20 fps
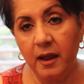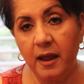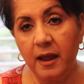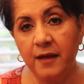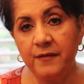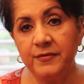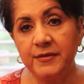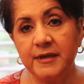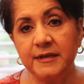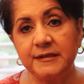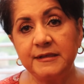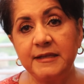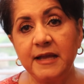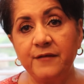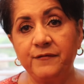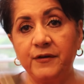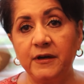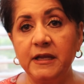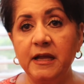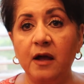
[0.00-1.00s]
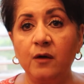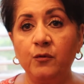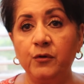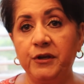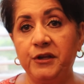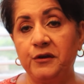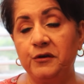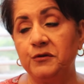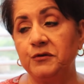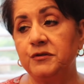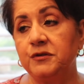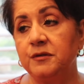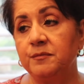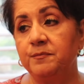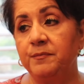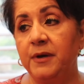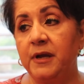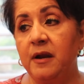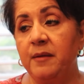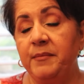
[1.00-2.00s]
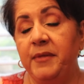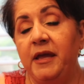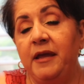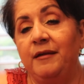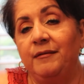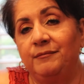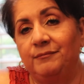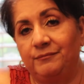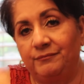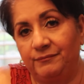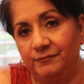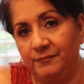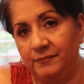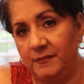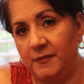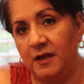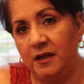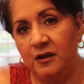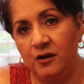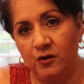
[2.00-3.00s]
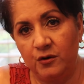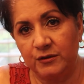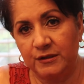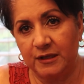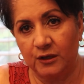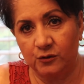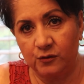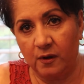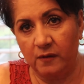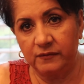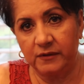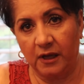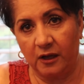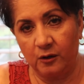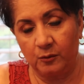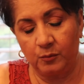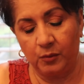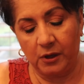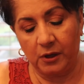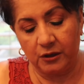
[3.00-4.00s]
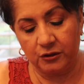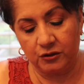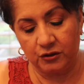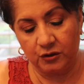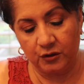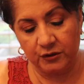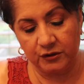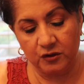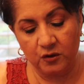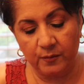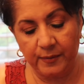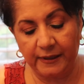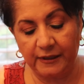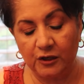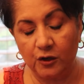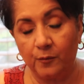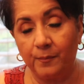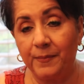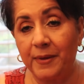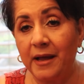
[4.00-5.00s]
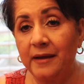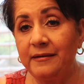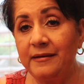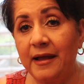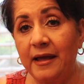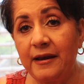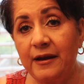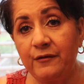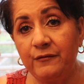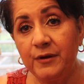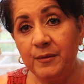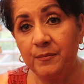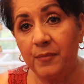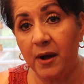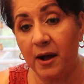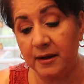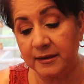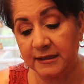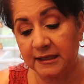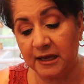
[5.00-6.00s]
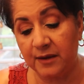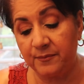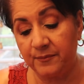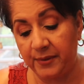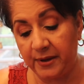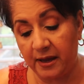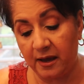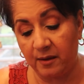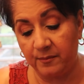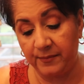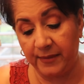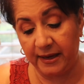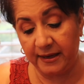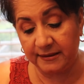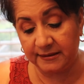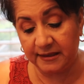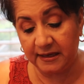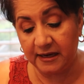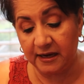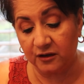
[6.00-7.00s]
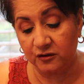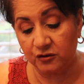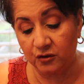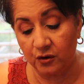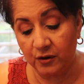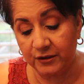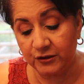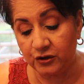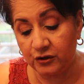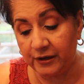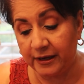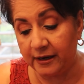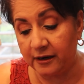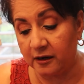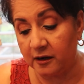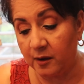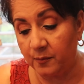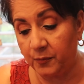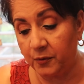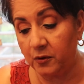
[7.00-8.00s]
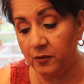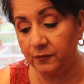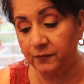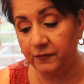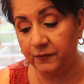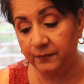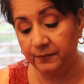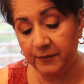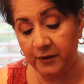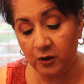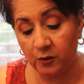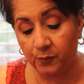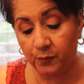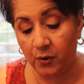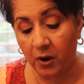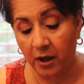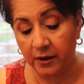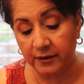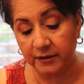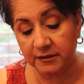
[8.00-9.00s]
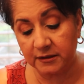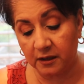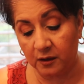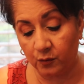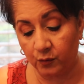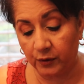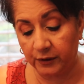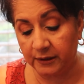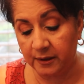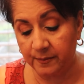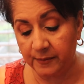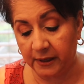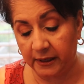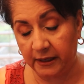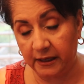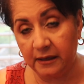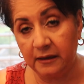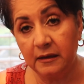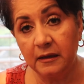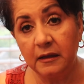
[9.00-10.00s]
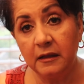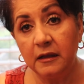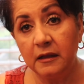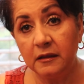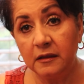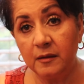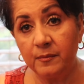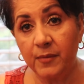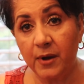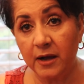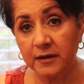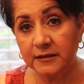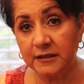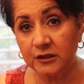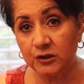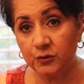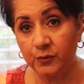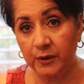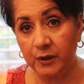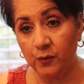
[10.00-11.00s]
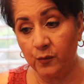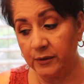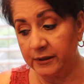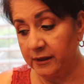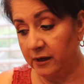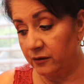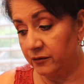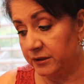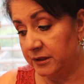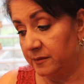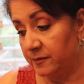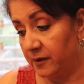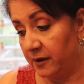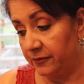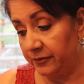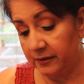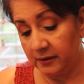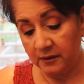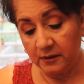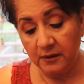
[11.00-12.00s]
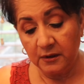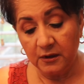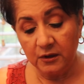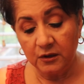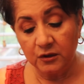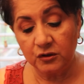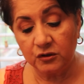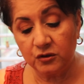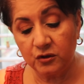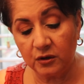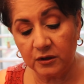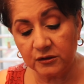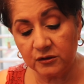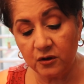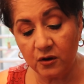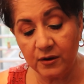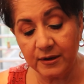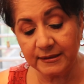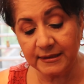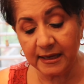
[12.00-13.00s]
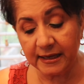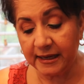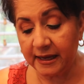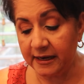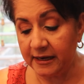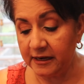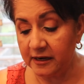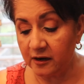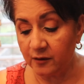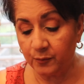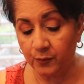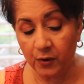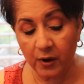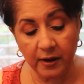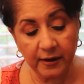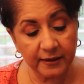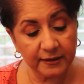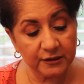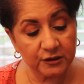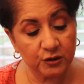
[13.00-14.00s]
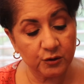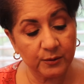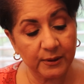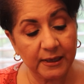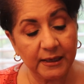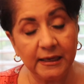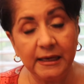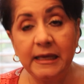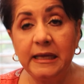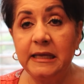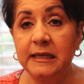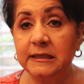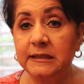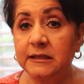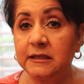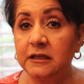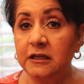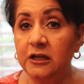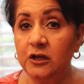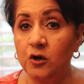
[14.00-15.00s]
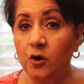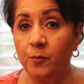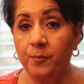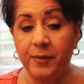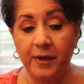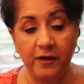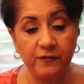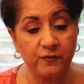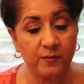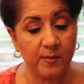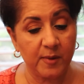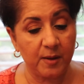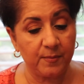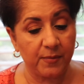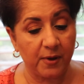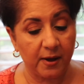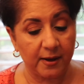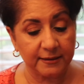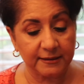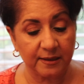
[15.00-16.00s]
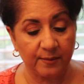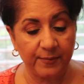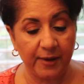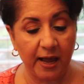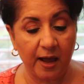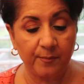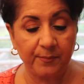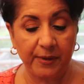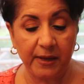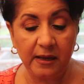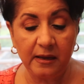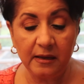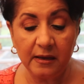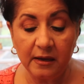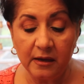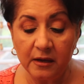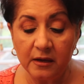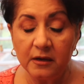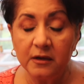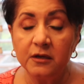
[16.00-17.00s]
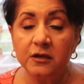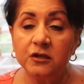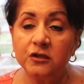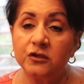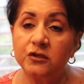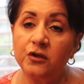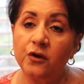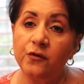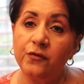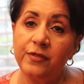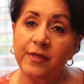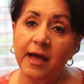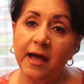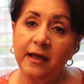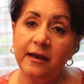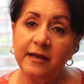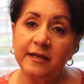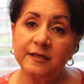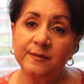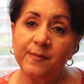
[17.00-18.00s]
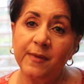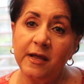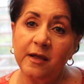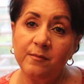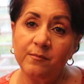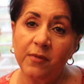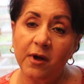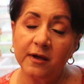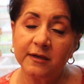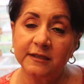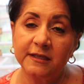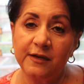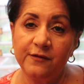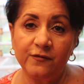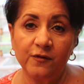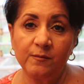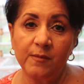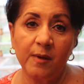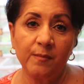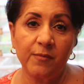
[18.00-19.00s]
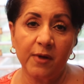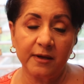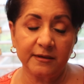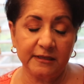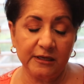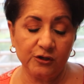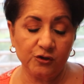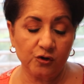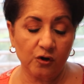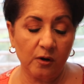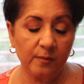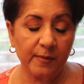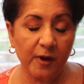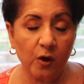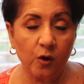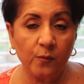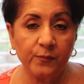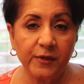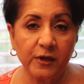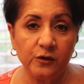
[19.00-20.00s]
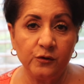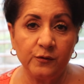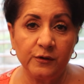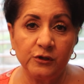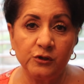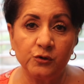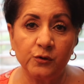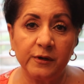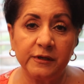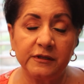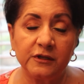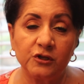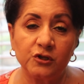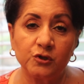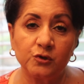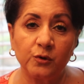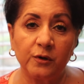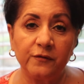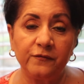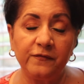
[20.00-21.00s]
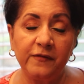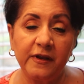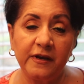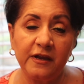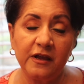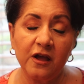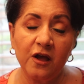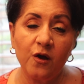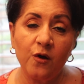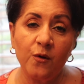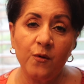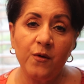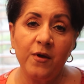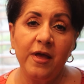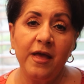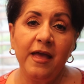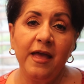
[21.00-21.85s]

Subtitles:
And this definitely I would use, but I mean, you know, it's a $12 blush, so it's no big deal. But not every box can be amazing. As long as you get a couple of, you know, products that are worth the money. The box is $21 a month. So as long as I get enough products to at least, you know, pay for my box, I'm happy. So that is my unboxing for my Boxycharm. I hope that you enjoyed this short video.